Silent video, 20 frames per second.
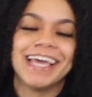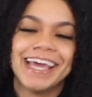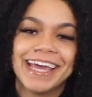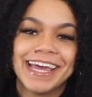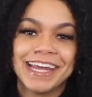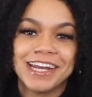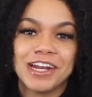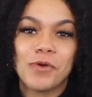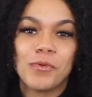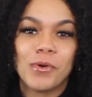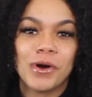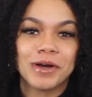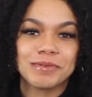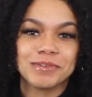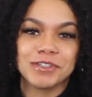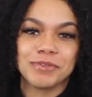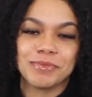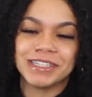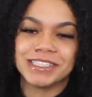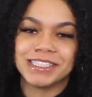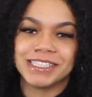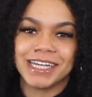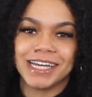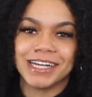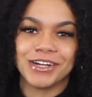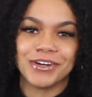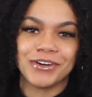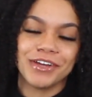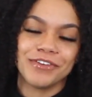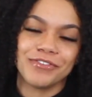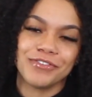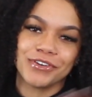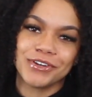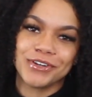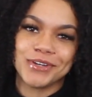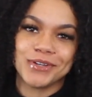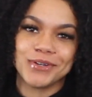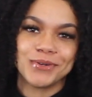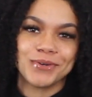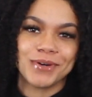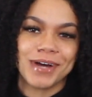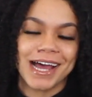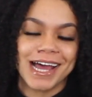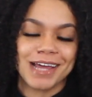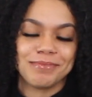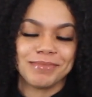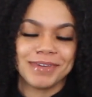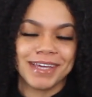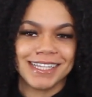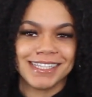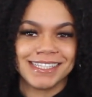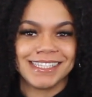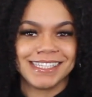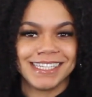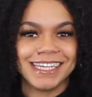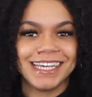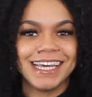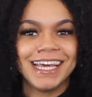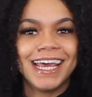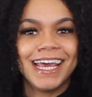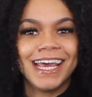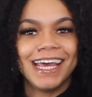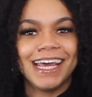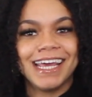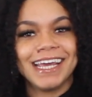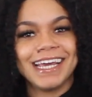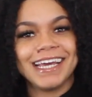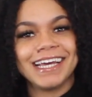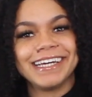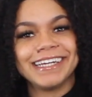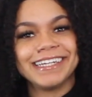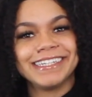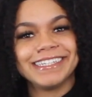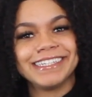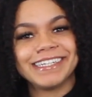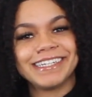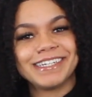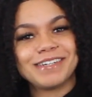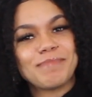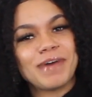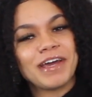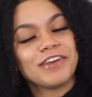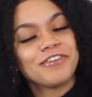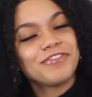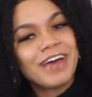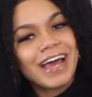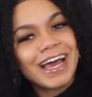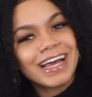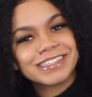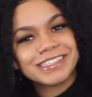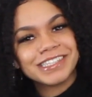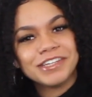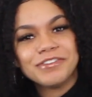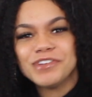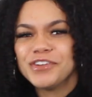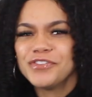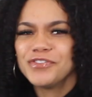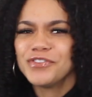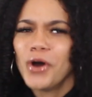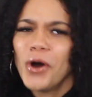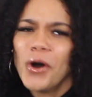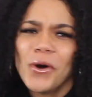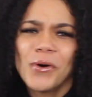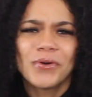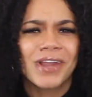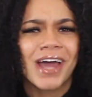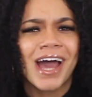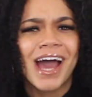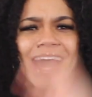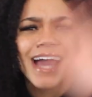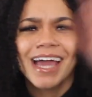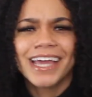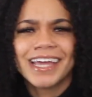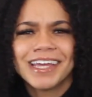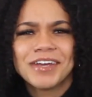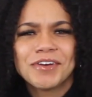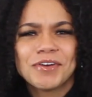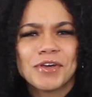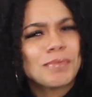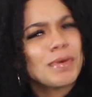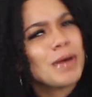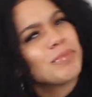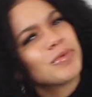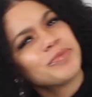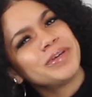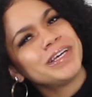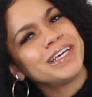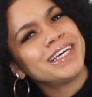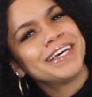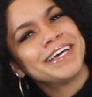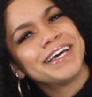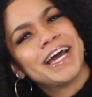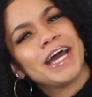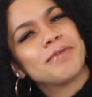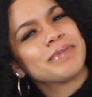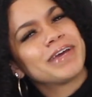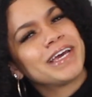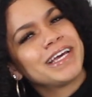and welcome to my channel. If you're new, I'm Kenzie. And matter of fact, even if you're old, hi, remember me? I'm